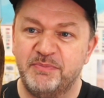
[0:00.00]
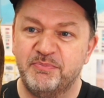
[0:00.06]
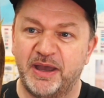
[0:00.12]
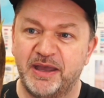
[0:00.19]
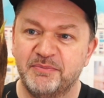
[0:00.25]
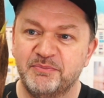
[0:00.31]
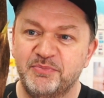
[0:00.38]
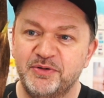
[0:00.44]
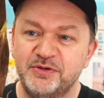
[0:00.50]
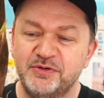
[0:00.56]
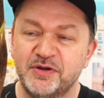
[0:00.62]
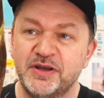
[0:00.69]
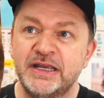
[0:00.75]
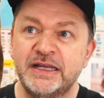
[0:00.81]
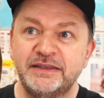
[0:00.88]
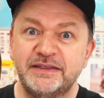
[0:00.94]

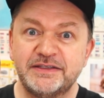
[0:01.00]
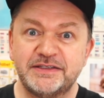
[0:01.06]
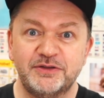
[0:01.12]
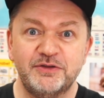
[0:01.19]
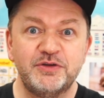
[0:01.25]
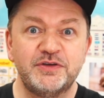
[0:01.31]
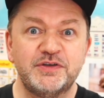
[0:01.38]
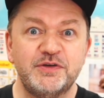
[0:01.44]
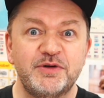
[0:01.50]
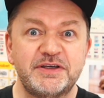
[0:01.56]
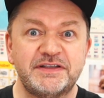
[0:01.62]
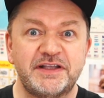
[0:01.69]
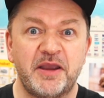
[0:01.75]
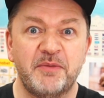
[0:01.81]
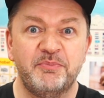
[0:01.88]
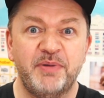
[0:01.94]
bamboo. Doesn't look so much
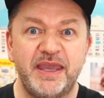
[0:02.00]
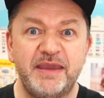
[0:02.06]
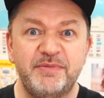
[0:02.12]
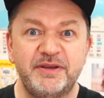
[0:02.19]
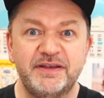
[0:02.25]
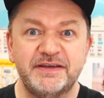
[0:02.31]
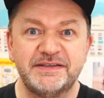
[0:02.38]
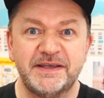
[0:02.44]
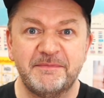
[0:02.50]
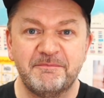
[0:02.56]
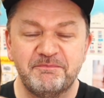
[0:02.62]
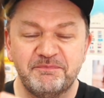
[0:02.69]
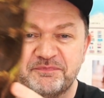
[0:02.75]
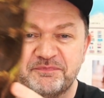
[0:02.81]
like a baby, does it?